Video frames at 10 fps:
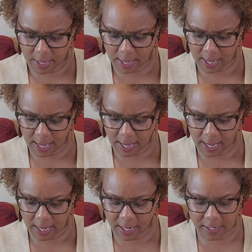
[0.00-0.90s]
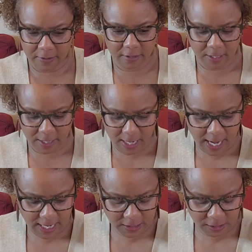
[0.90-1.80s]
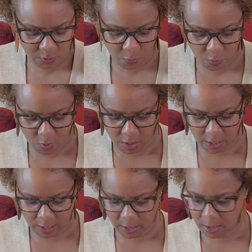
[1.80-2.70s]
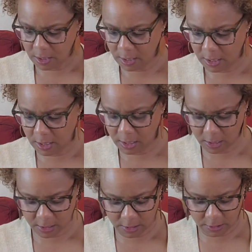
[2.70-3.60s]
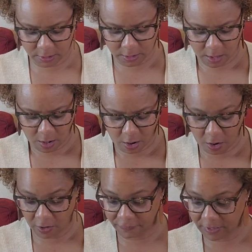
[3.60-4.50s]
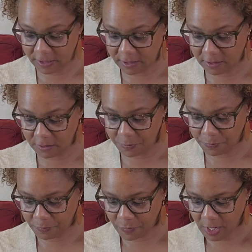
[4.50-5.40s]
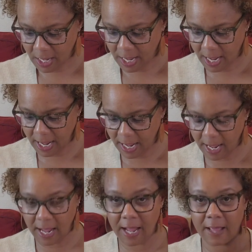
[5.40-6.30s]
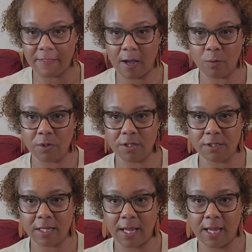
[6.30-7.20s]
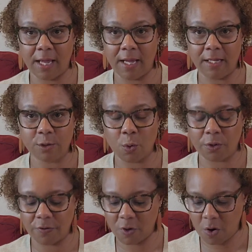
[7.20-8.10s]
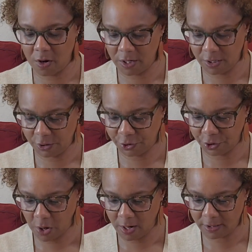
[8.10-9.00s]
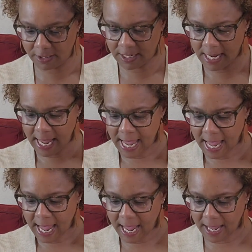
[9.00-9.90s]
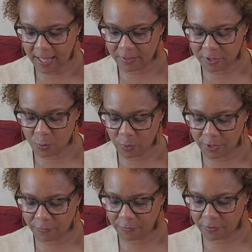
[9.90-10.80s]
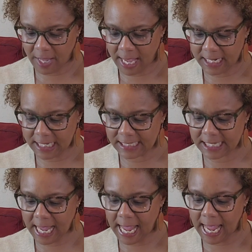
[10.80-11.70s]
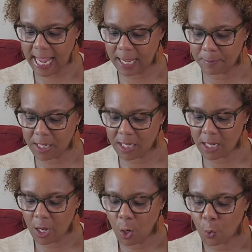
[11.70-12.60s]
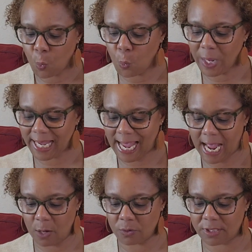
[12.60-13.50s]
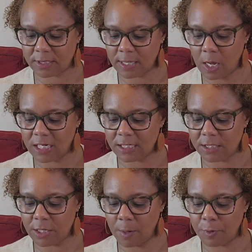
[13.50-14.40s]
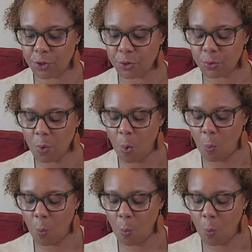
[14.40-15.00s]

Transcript: And the next one is Harvest, and that was a Told in the Garden chart. And the winner for that is Amy Wickhouse, WYCKHOUSC.